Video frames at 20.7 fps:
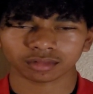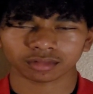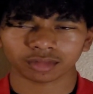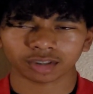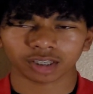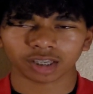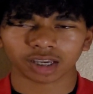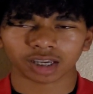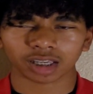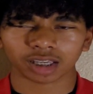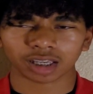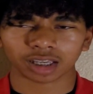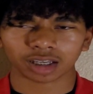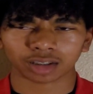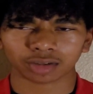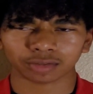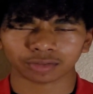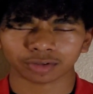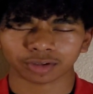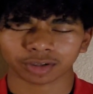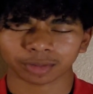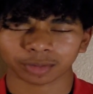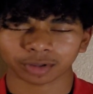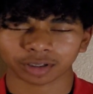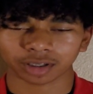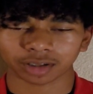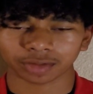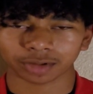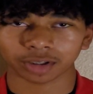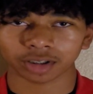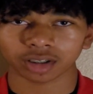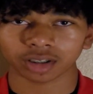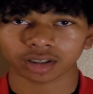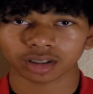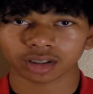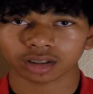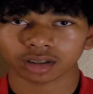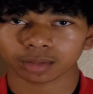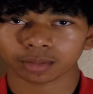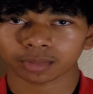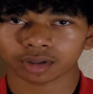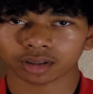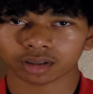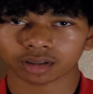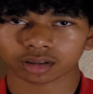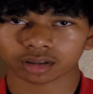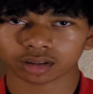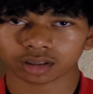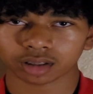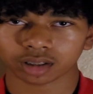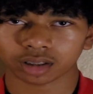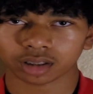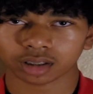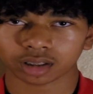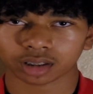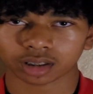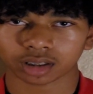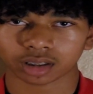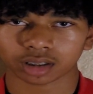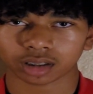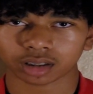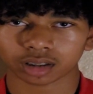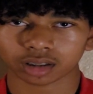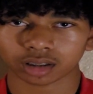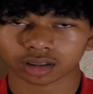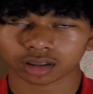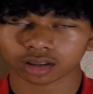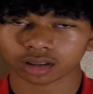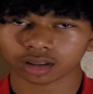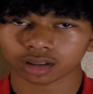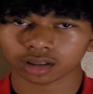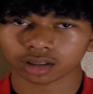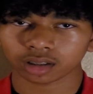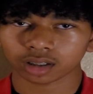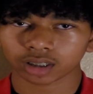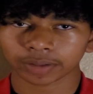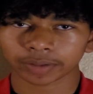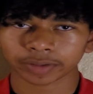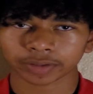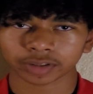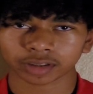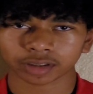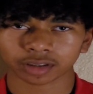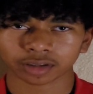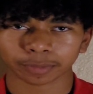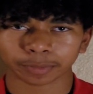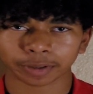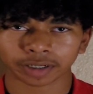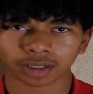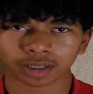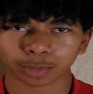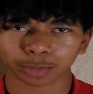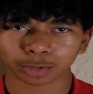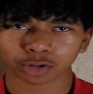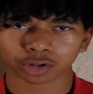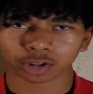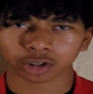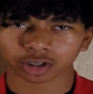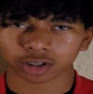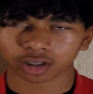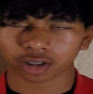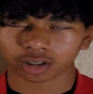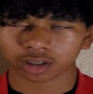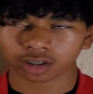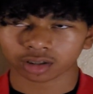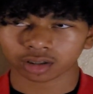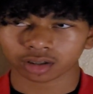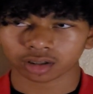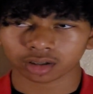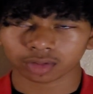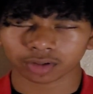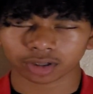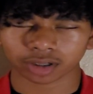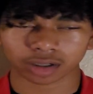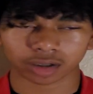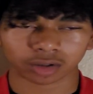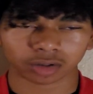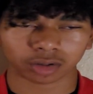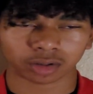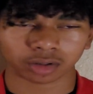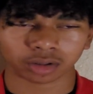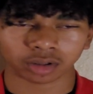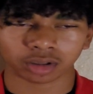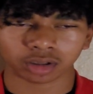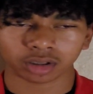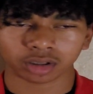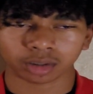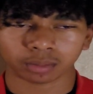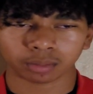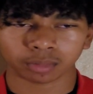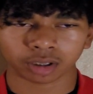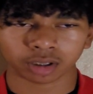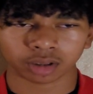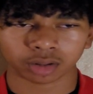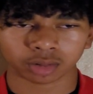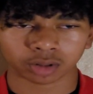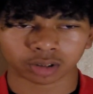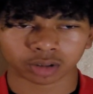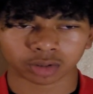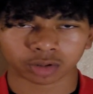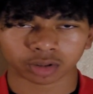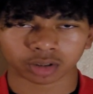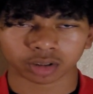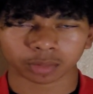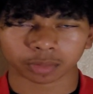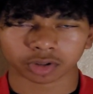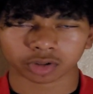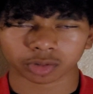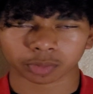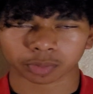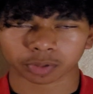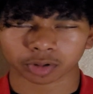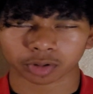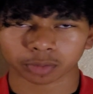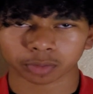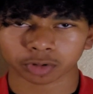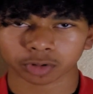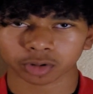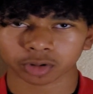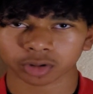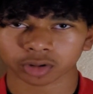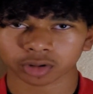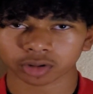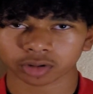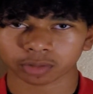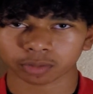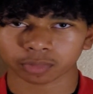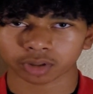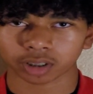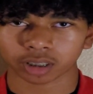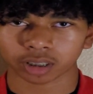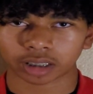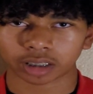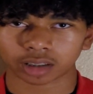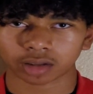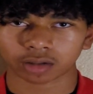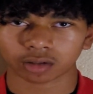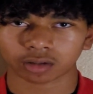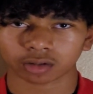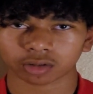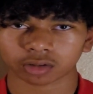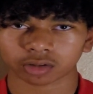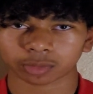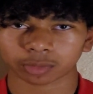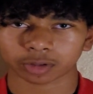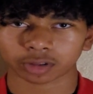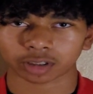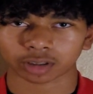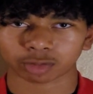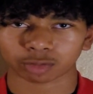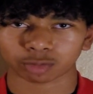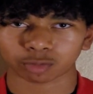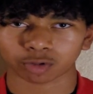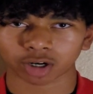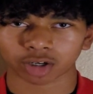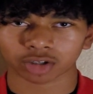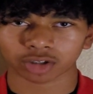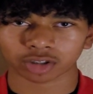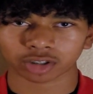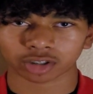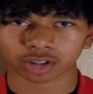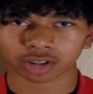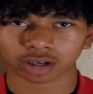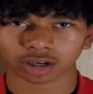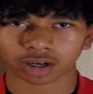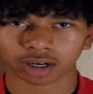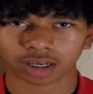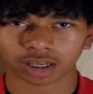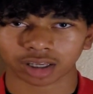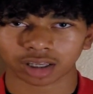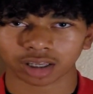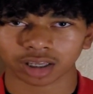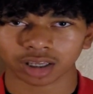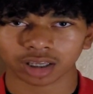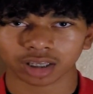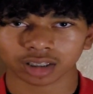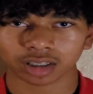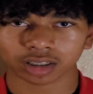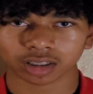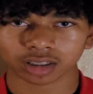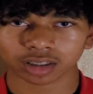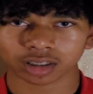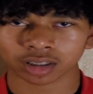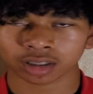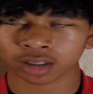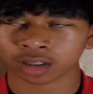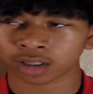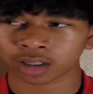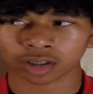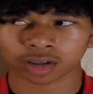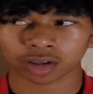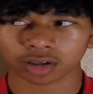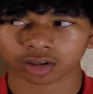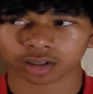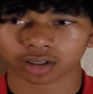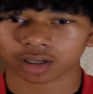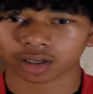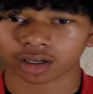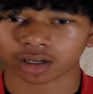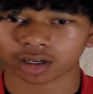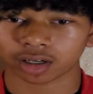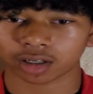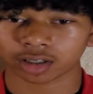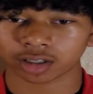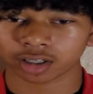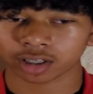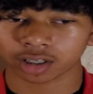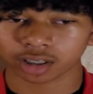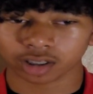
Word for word: Yeah, yeah, confirm, whatever. Basically, uh, ever since the pandemic started around mid 2020, a bunch of boomers and millennials have been like rushing to Target, getting all the cards.